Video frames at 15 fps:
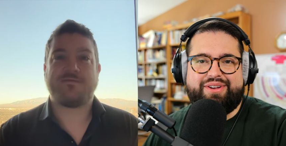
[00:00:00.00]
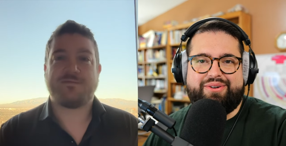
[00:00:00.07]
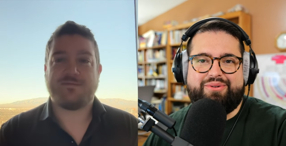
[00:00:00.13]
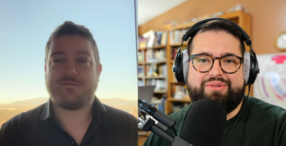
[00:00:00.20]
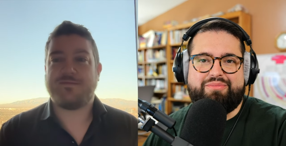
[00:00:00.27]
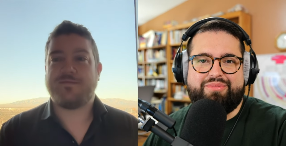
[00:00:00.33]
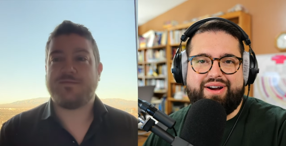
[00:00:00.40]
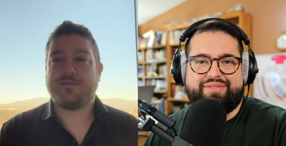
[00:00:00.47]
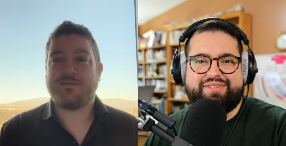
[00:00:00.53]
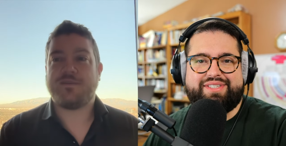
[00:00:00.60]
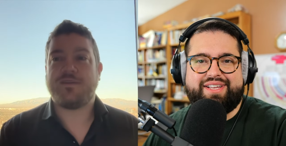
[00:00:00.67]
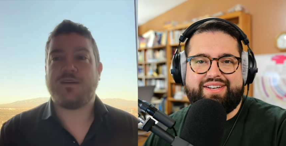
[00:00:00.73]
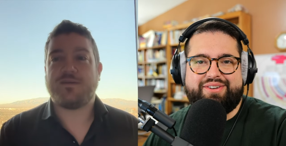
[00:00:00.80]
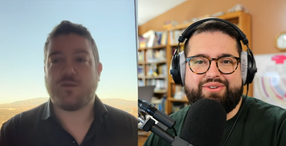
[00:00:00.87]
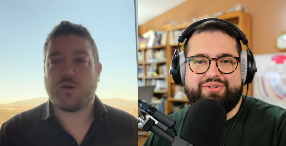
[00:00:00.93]
Speaker 1: gonna order
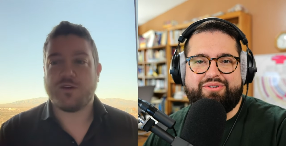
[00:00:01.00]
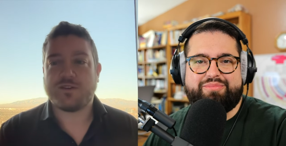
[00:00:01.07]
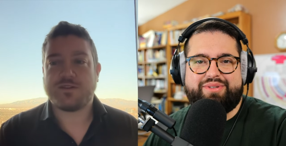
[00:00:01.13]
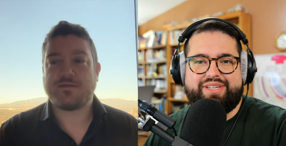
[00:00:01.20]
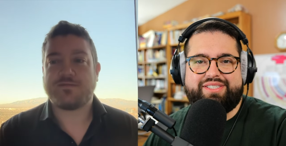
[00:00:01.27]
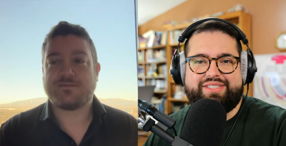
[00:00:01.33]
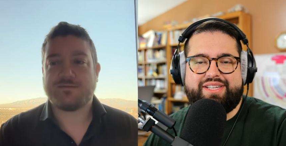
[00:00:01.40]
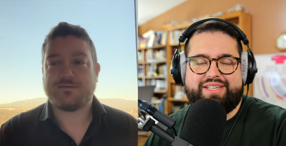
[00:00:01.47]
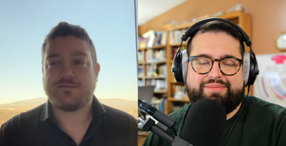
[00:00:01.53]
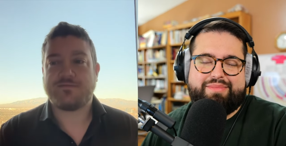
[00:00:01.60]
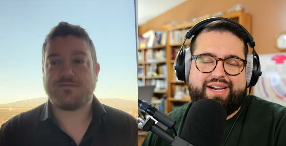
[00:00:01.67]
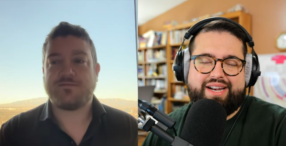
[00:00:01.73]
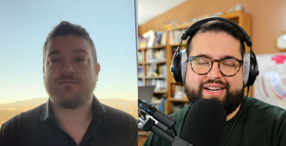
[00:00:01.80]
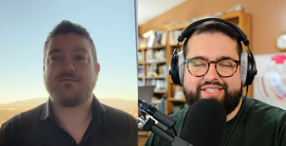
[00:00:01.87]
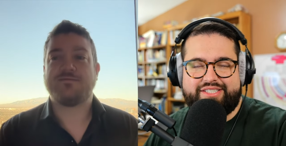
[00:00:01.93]
breakfast at a New York place, you say it's
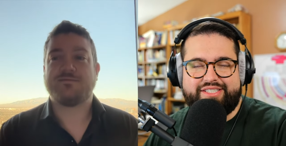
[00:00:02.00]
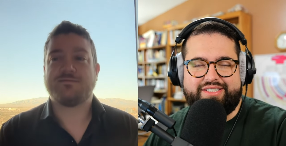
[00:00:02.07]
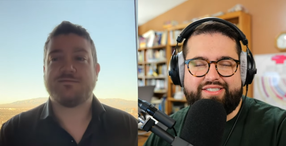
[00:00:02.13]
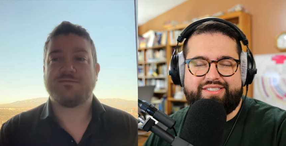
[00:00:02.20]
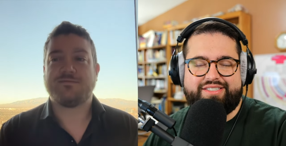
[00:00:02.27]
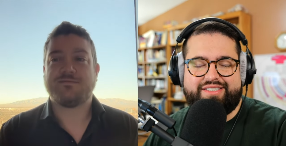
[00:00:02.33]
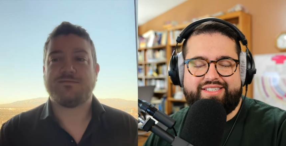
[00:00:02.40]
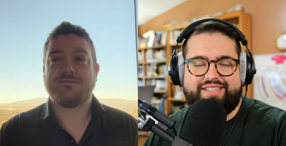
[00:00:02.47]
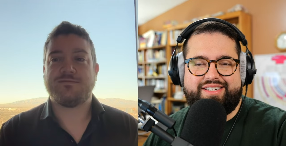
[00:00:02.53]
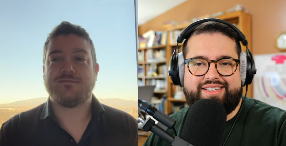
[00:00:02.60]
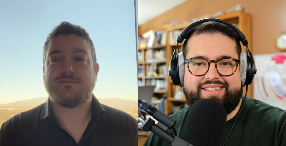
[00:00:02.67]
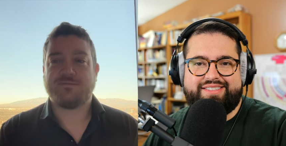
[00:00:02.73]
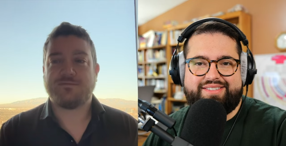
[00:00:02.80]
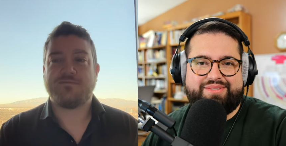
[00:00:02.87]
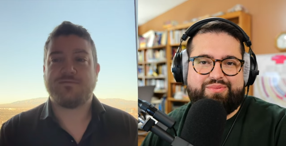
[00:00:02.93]
bacon, and cheese.
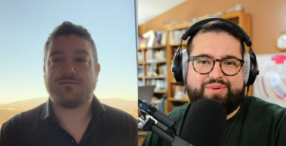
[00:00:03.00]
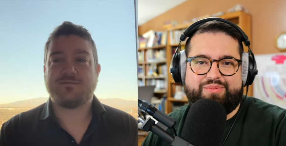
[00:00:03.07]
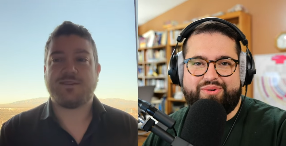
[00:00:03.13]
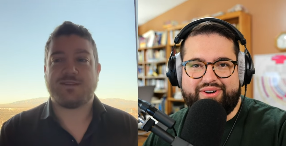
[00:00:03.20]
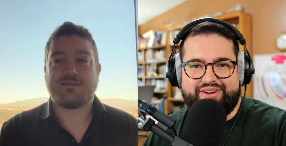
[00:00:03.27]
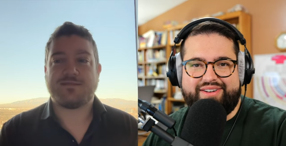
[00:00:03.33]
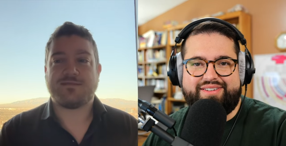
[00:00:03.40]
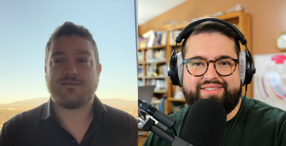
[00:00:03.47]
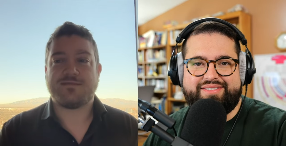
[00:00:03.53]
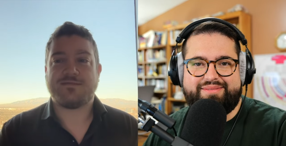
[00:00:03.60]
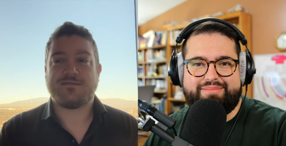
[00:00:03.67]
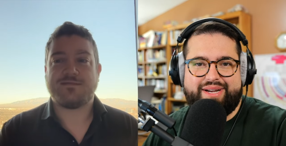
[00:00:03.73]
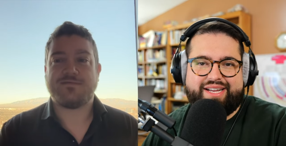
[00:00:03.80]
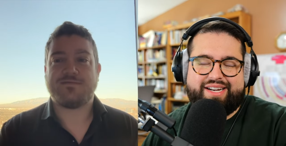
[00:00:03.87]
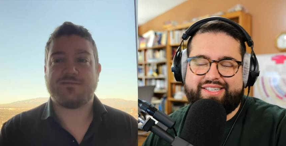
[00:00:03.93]
It's just one word,
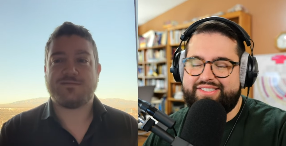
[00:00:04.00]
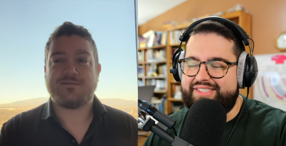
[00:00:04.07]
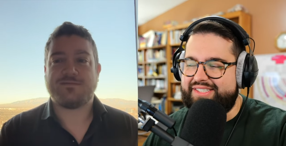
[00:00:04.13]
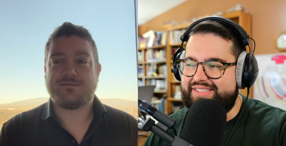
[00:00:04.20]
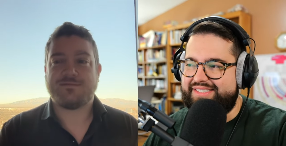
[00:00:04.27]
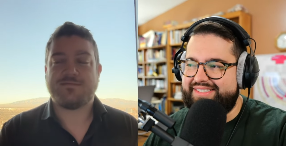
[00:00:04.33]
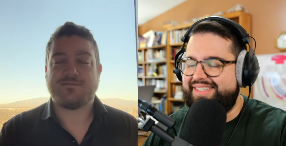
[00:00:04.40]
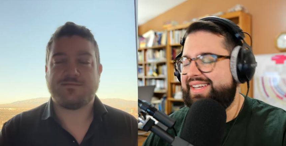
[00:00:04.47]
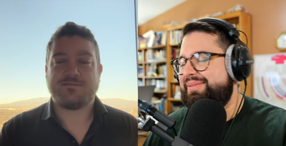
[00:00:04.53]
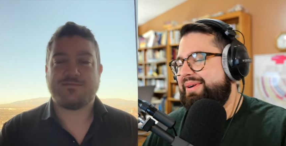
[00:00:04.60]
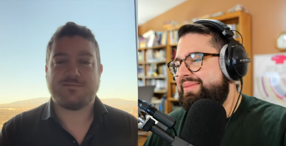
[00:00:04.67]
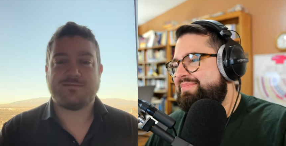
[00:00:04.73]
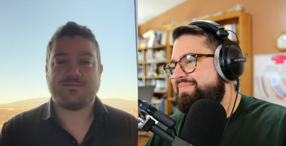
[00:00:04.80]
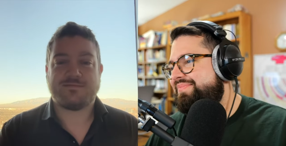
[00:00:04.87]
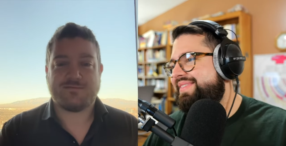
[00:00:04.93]
bacon, and cheese.
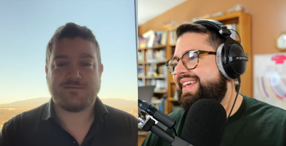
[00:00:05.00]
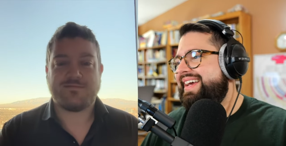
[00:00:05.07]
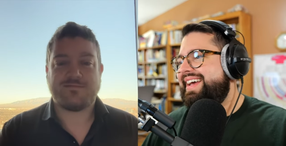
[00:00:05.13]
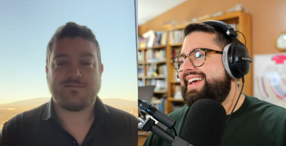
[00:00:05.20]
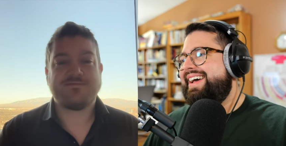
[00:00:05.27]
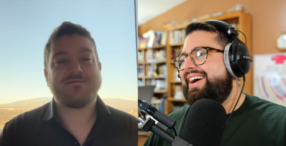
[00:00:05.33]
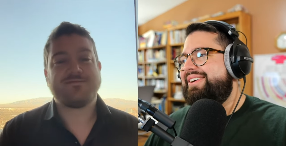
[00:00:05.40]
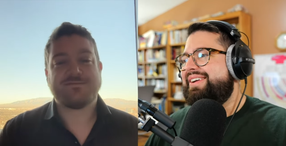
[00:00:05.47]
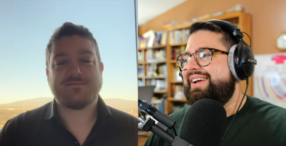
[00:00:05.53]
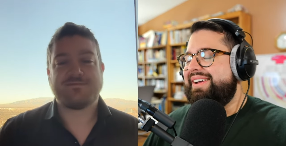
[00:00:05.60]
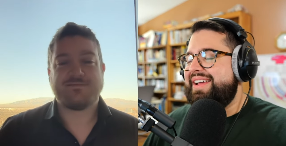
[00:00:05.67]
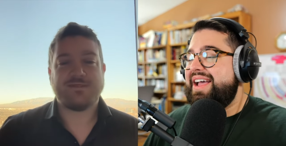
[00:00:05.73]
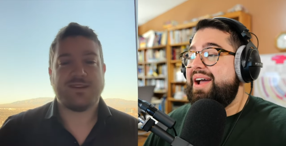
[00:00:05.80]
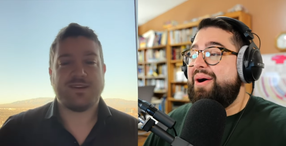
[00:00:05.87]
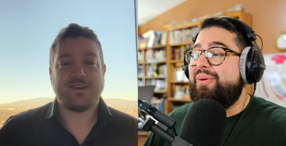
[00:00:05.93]
Anyway,
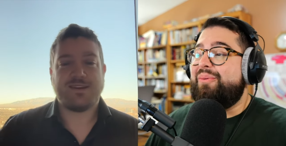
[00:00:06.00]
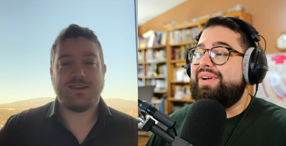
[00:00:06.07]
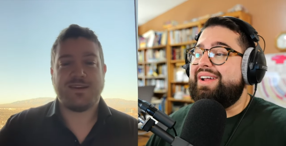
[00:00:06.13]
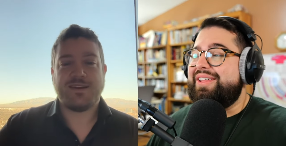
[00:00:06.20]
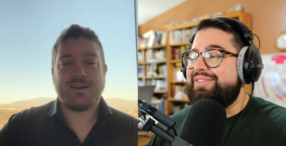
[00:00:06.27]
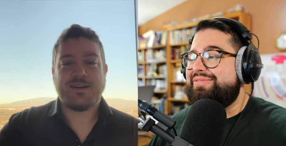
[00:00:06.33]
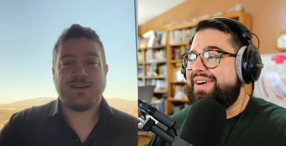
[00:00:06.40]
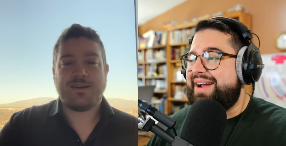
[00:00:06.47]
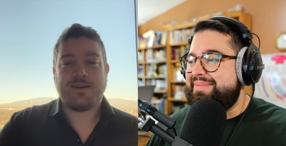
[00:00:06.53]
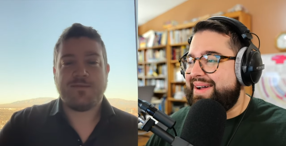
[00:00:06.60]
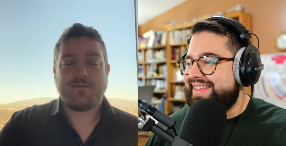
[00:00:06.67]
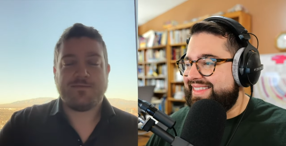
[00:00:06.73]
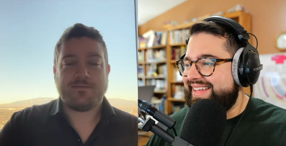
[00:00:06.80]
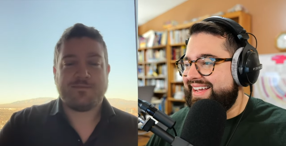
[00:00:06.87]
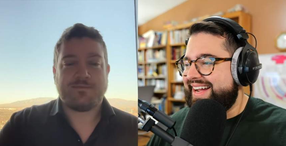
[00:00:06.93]
okay. One other find
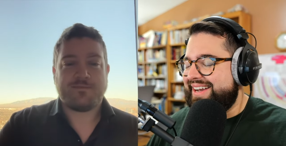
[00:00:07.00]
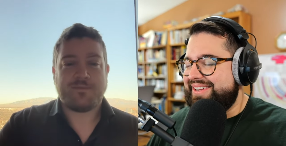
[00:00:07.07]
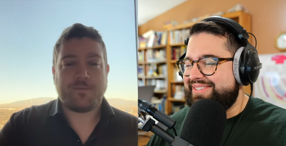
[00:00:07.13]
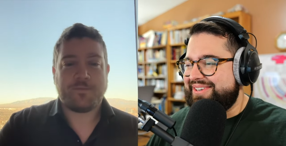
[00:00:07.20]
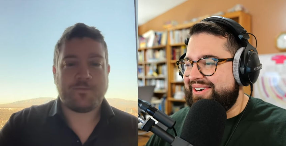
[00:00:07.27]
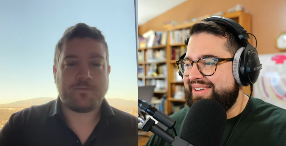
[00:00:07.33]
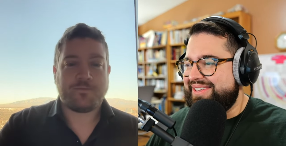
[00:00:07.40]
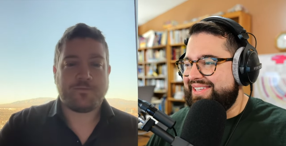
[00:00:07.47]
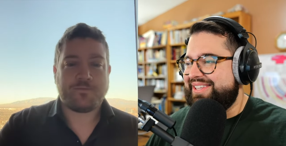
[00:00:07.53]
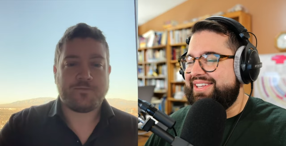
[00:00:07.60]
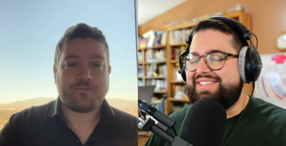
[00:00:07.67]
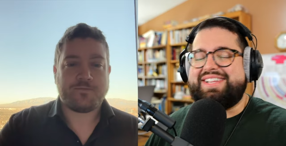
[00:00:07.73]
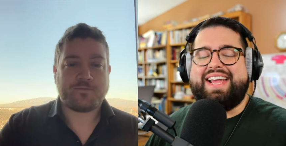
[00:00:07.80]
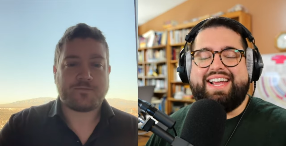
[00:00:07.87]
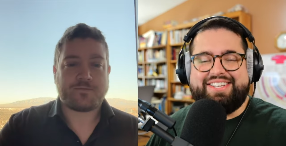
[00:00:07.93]
my thing. I know. Sorry, a
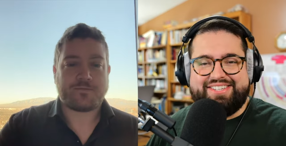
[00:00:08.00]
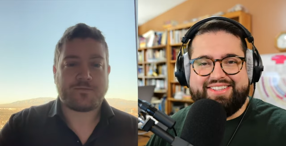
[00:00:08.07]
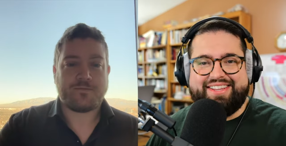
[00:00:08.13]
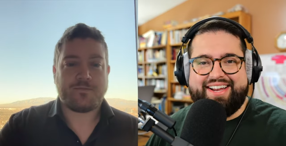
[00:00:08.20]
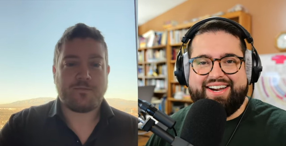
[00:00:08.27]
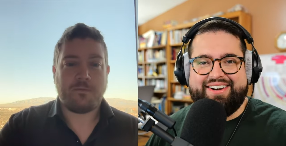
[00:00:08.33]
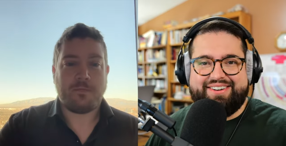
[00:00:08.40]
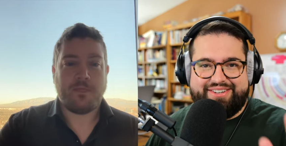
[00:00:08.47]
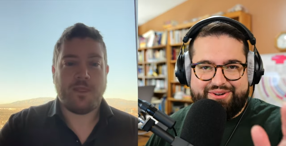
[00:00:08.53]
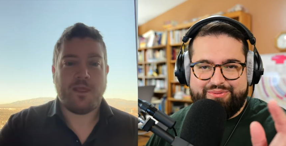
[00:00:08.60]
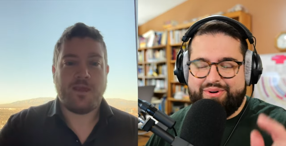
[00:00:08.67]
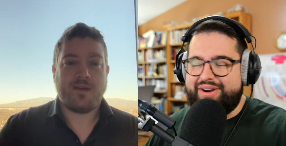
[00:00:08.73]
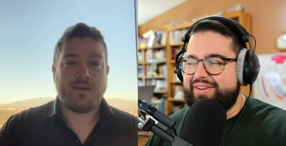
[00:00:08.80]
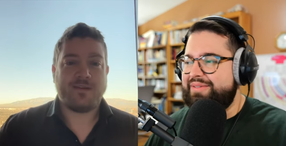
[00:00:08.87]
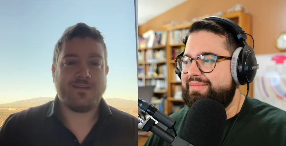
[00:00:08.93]
little tangent there.
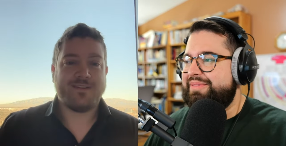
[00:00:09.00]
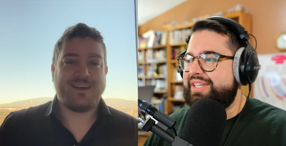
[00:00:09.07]
You're welcome,